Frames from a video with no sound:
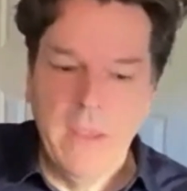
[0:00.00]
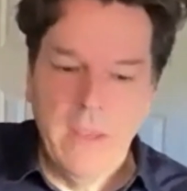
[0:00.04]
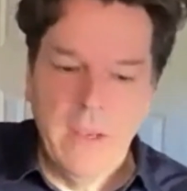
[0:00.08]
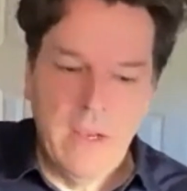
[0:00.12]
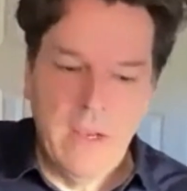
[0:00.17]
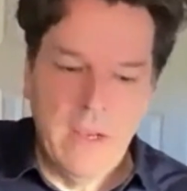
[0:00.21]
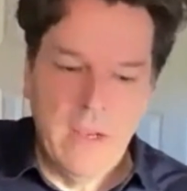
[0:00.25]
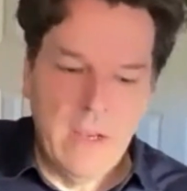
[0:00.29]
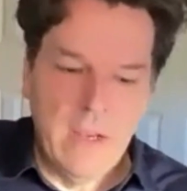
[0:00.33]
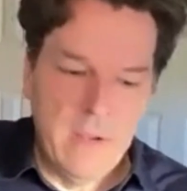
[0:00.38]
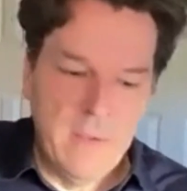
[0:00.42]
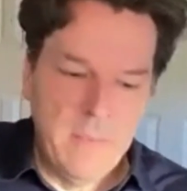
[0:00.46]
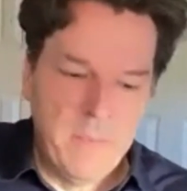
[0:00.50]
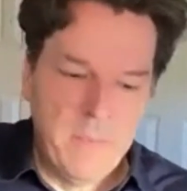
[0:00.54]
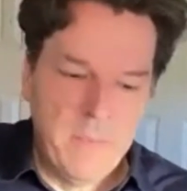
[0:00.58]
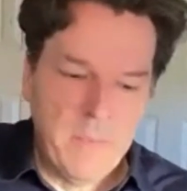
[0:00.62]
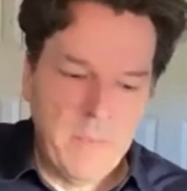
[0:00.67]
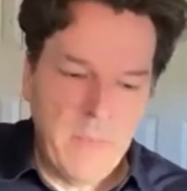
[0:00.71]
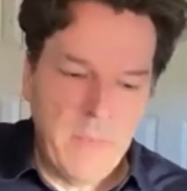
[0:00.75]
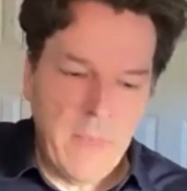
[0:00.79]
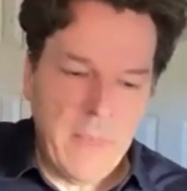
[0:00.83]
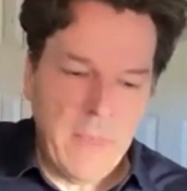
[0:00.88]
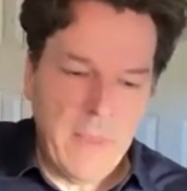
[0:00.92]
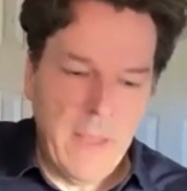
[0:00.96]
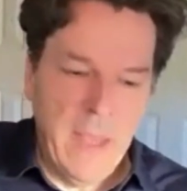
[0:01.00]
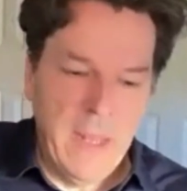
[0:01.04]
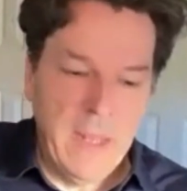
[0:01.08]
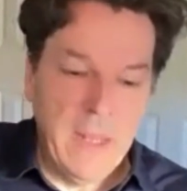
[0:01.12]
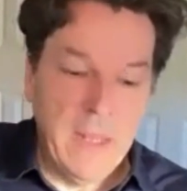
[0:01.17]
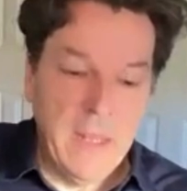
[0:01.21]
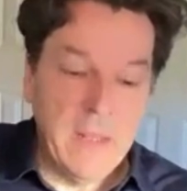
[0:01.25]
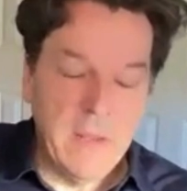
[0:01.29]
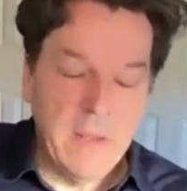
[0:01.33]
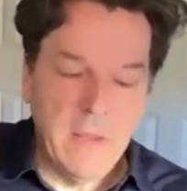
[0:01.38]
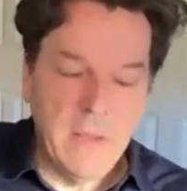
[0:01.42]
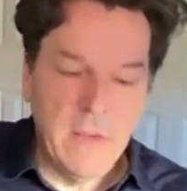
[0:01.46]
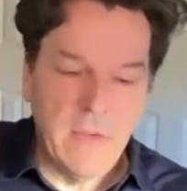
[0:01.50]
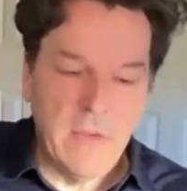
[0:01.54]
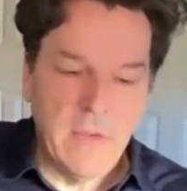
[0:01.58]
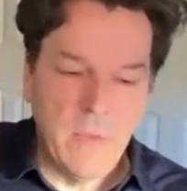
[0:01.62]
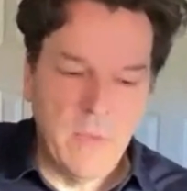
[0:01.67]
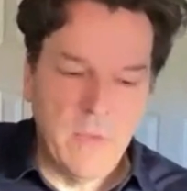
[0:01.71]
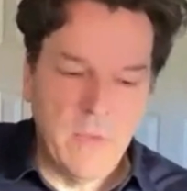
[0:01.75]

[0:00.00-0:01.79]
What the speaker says: And into this